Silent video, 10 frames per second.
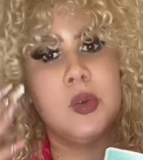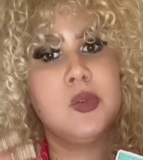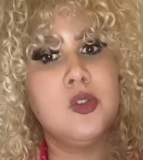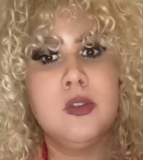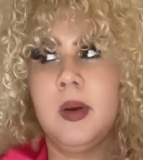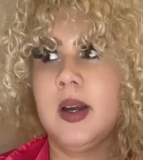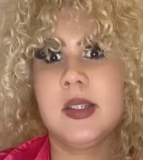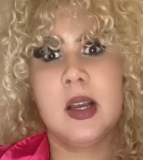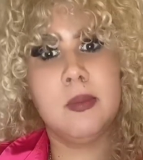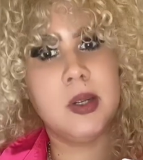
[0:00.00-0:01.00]
was ruled by because
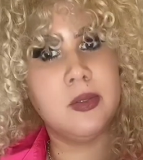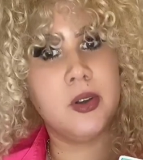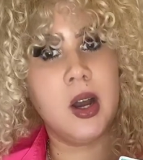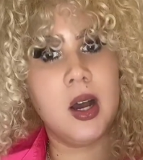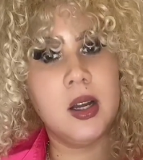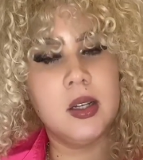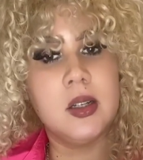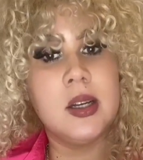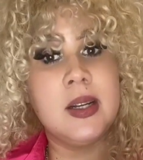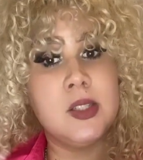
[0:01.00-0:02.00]
I completely forgot.
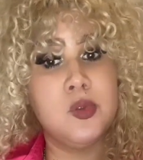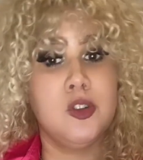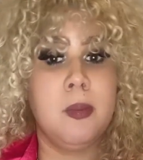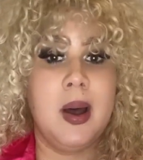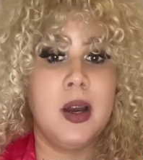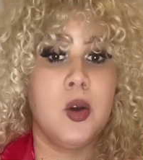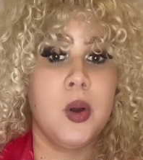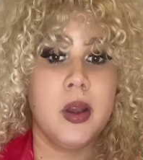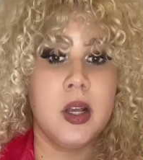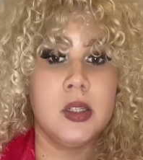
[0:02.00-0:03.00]
It is ruled by
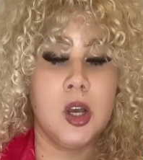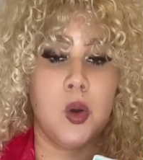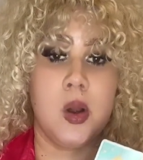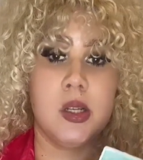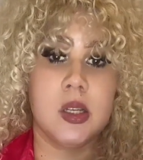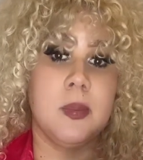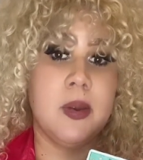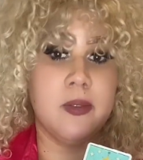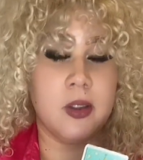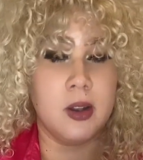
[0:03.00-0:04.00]
Aquarius. Aquarius could
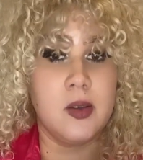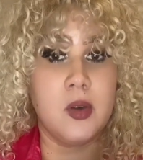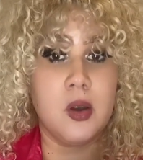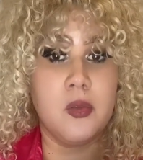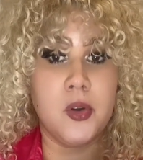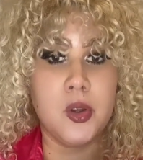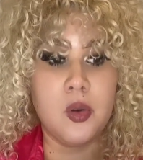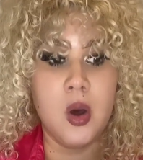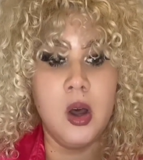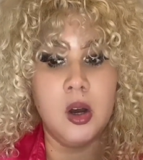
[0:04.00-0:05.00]
be significant for you.
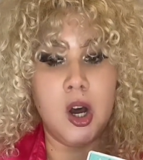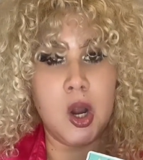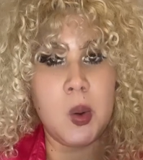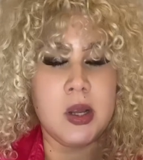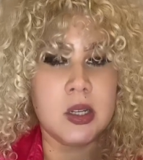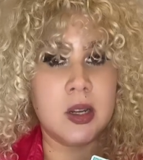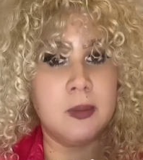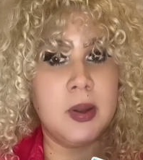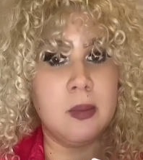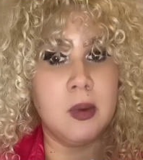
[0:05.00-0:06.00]
Aquarius could have
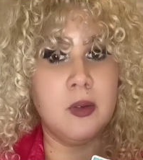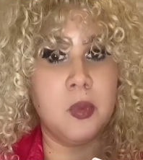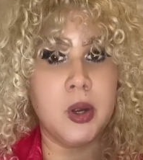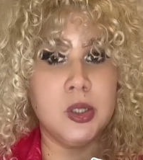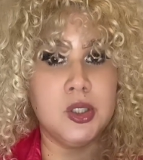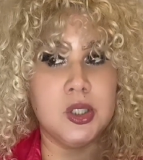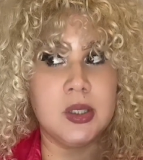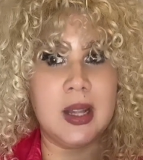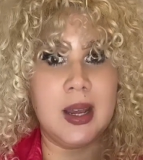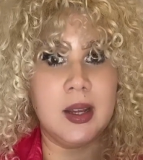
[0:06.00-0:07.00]
been a month where you
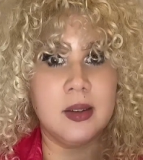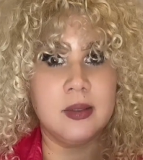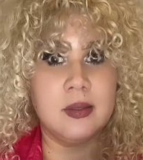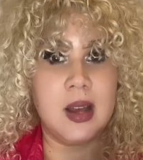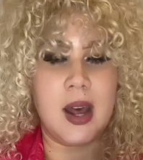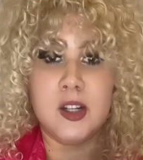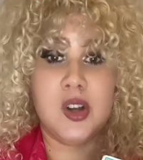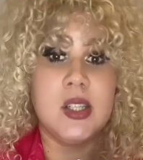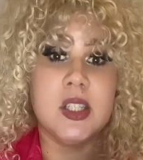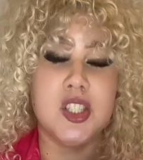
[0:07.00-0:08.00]
just like had a
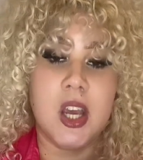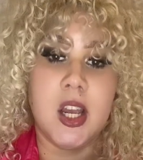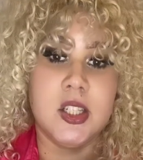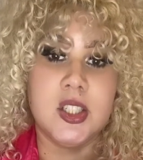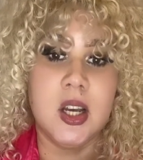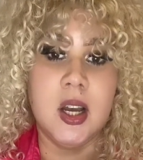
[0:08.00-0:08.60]
drastic change.